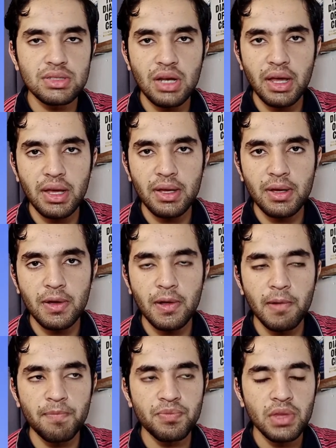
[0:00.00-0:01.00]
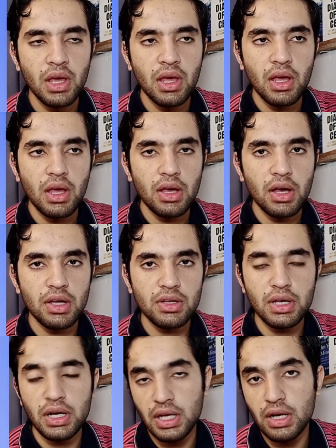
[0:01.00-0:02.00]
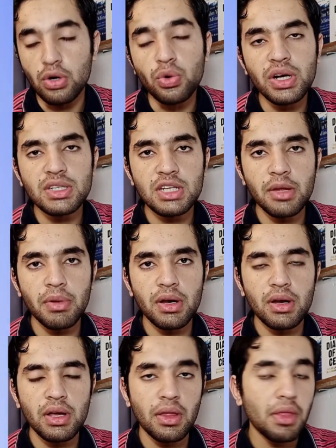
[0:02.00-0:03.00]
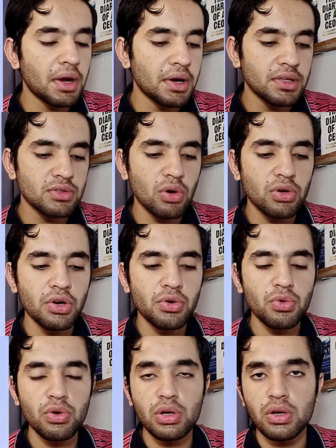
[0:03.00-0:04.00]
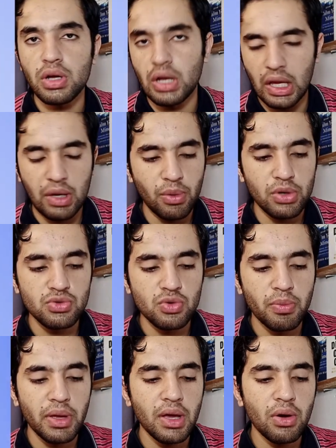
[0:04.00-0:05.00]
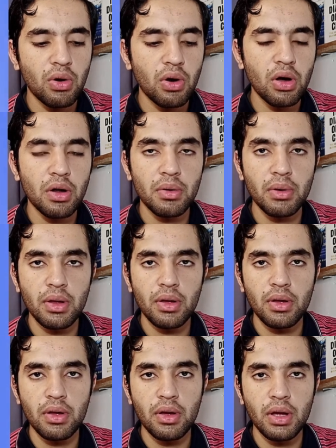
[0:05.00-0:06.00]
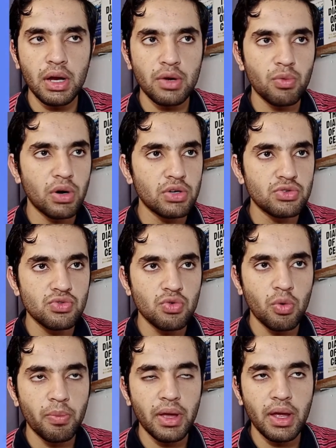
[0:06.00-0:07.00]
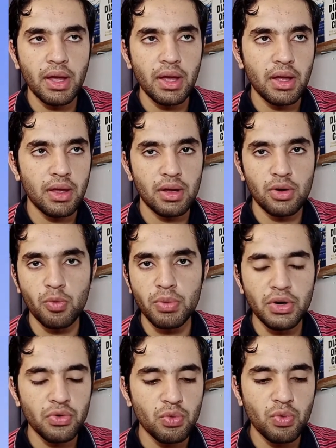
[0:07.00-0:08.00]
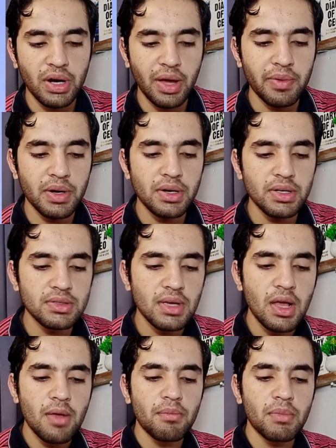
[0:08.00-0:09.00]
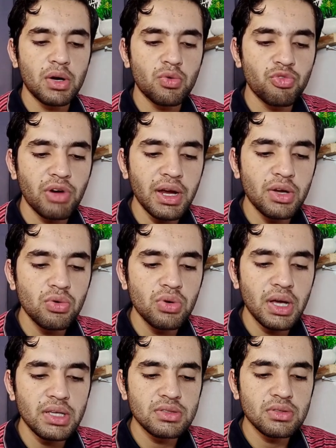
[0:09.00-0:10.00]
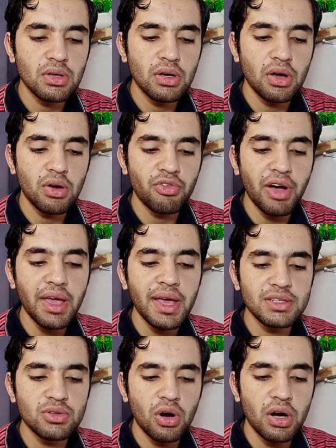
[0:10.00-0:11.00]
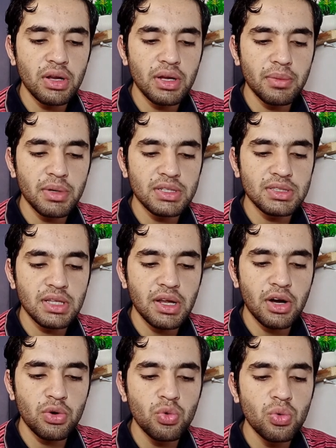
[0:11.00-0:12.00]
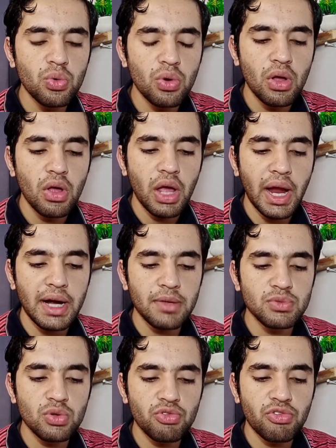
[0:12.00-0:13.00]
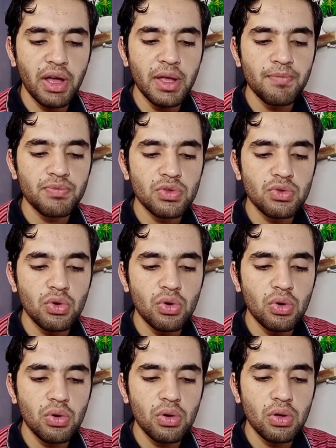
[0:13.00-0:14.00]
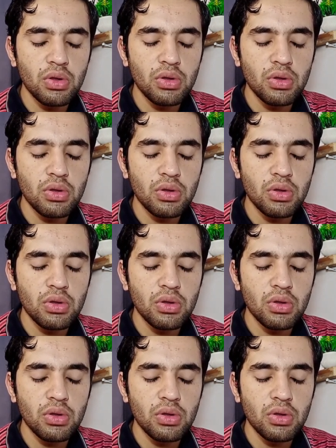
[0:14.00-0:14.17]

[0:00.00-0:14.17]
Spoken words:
its like it to get stable. Either it is octet rule he wants to obey, or it wants to obey duplet rule, whatever it is. But Y2 has Y has got, because there are 2 atoms of Y, so